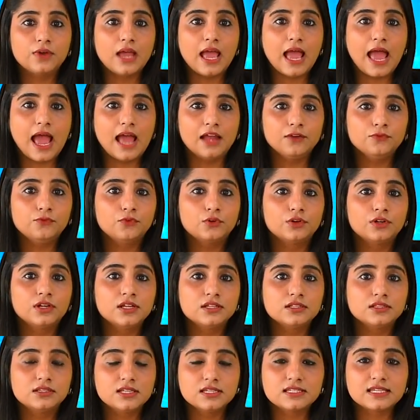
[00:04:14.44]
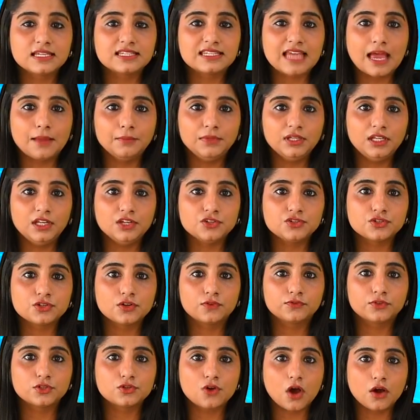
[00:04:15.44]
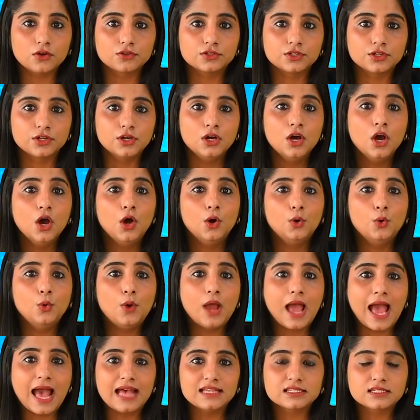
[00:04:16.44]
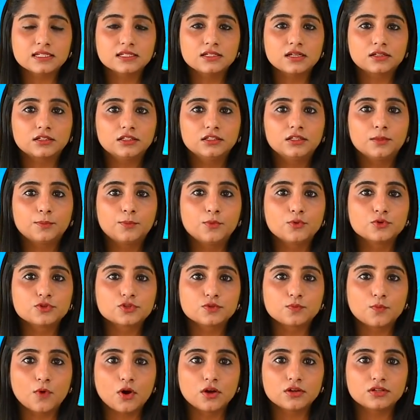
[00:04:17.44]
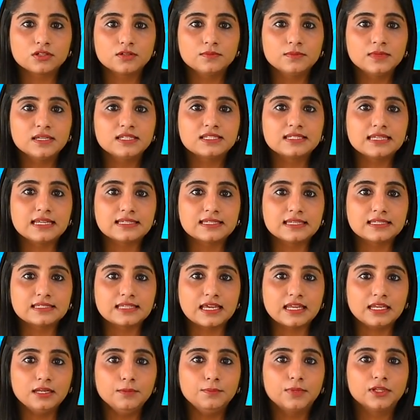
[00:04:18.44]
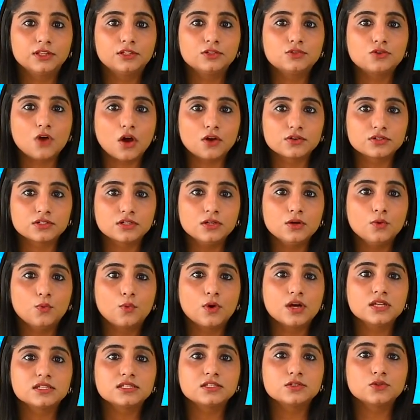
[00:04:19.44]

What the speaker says: and for this examination of the doctor who has conducted the post-mortem is necessary, but the doctor was